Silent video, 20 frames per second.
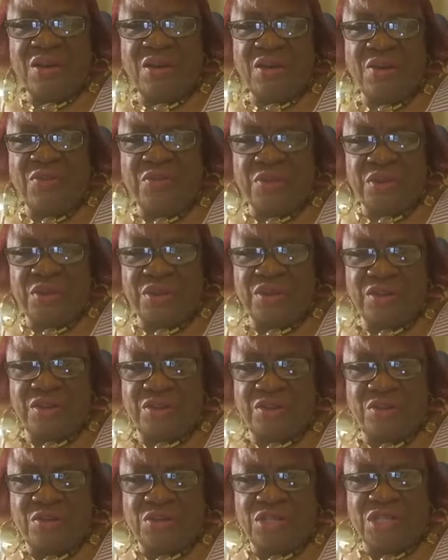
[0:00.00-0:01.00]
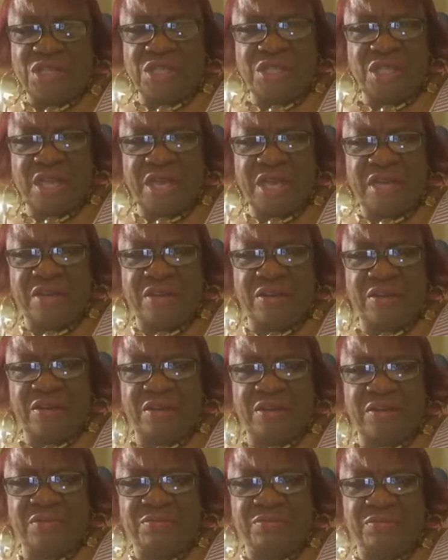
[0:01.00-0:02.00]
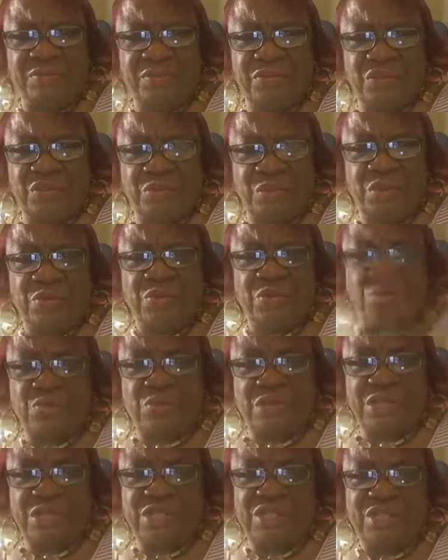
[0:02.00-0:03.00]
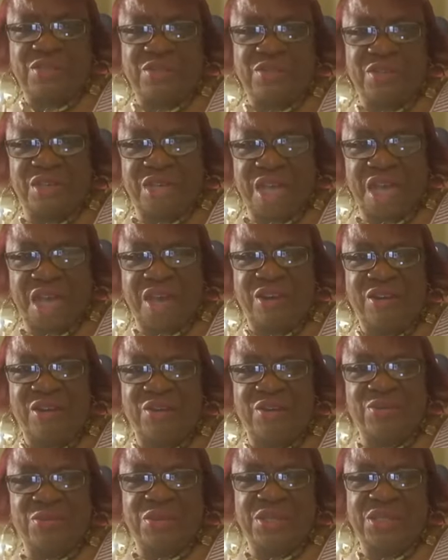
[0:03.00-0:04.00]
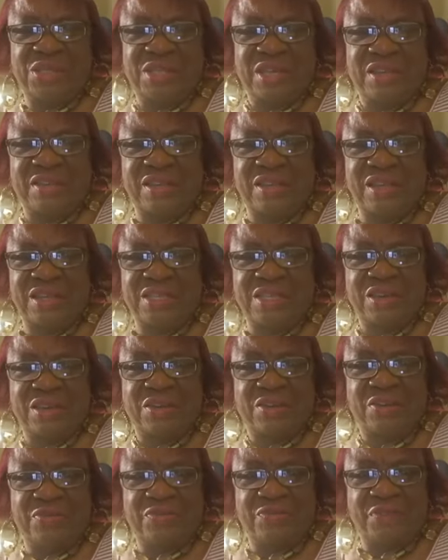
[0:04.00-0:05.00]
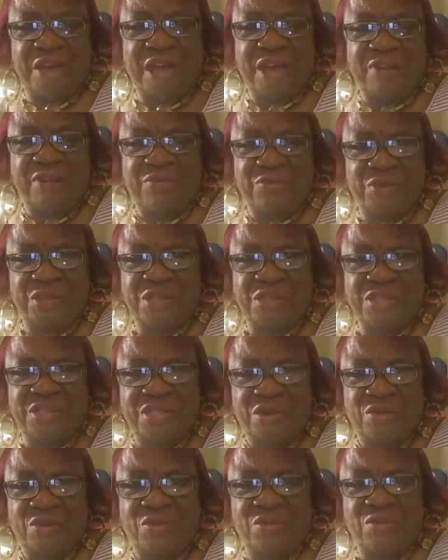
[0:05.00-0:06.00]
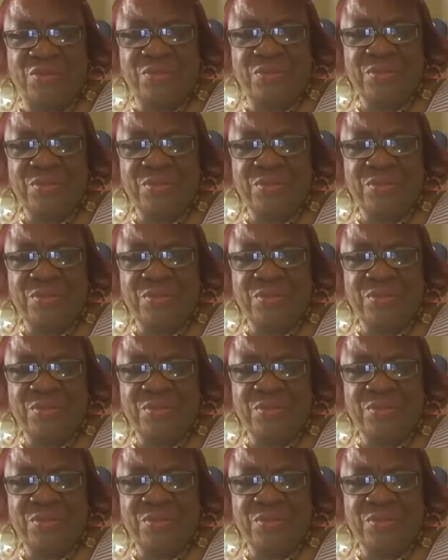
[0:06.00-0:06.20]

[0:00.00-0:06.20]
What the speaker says: over the course, it's like 21 weeks. You can count all the weeks. I think it's 105 weeks total,